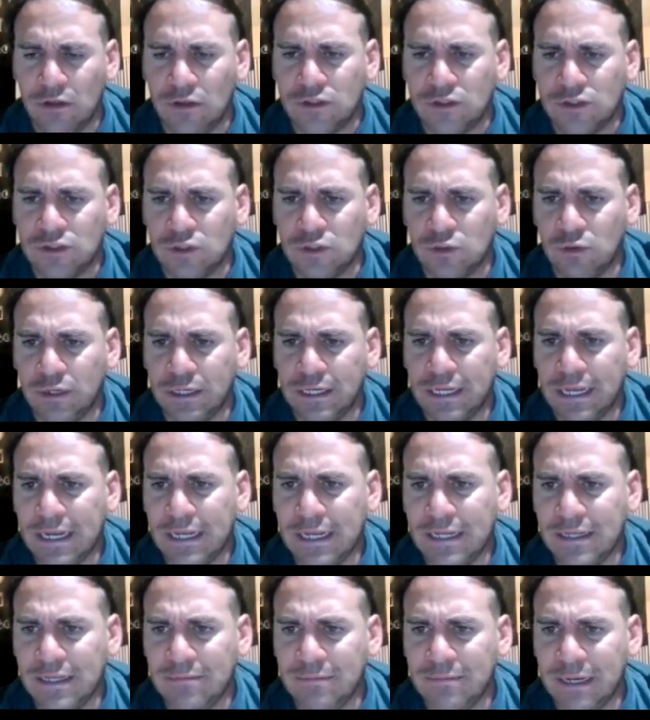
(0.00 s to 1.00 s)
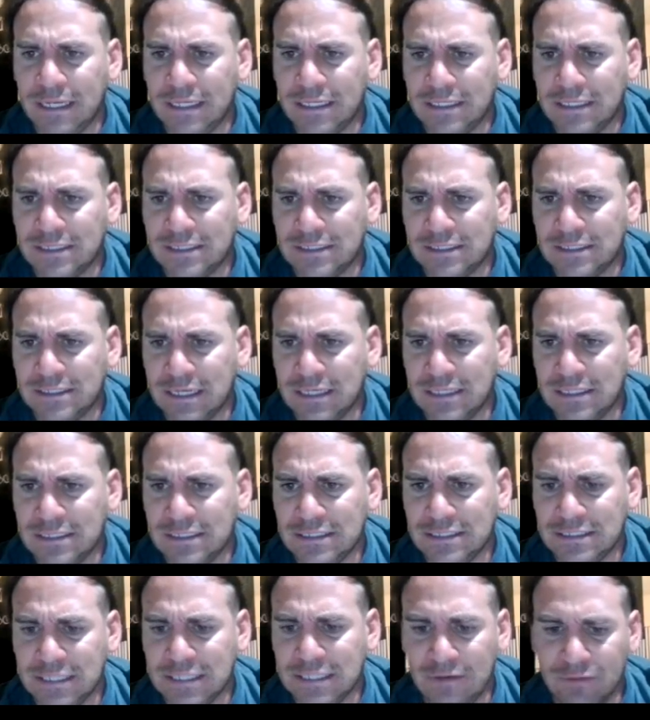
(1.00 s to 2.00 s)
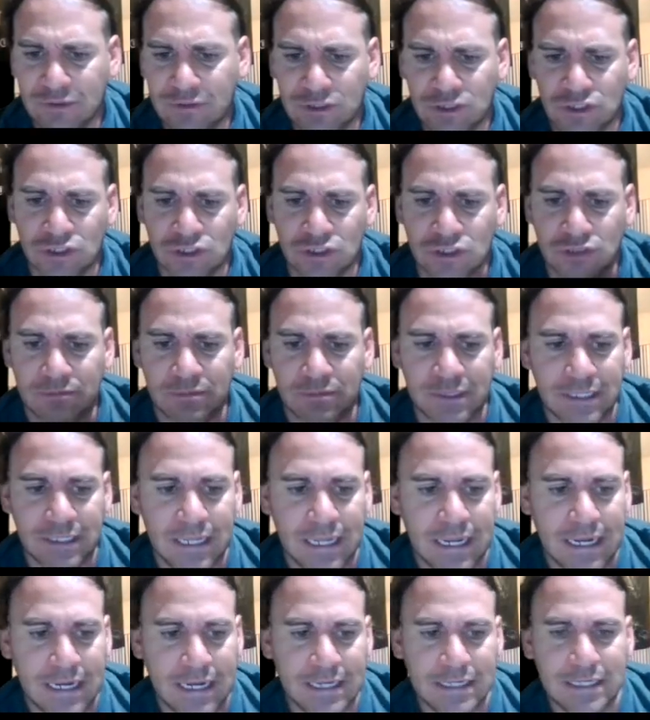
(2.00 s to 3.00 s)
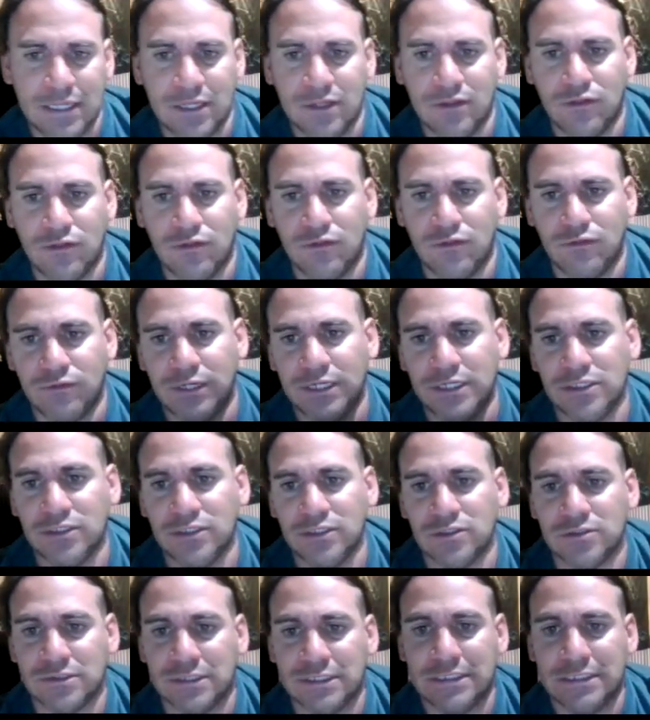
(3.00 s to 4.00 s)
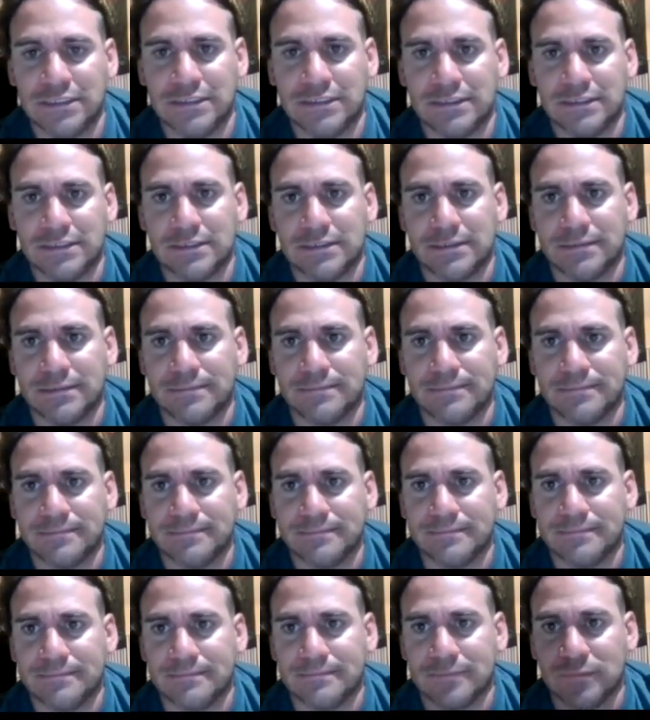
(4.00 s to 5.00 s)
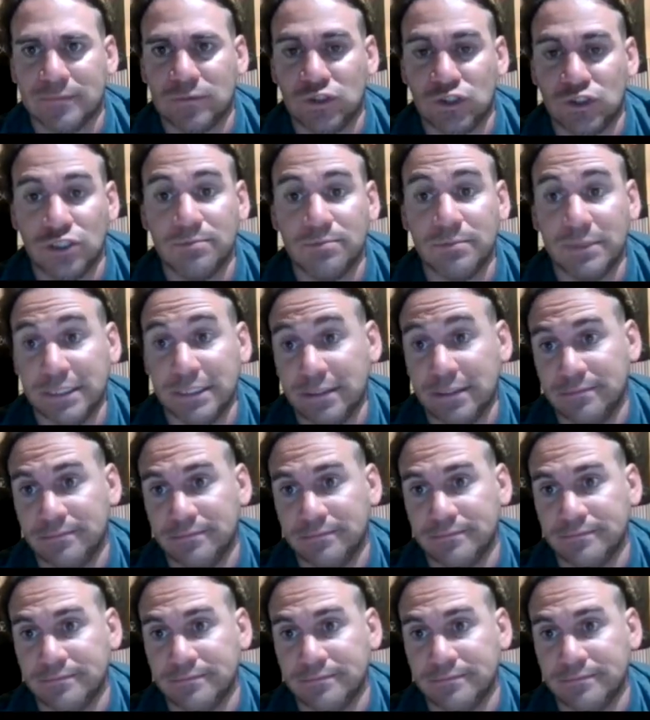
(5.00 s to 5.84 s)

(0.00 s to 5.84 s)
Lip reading: So 180 minus 97 should be 83 degrees. Should be.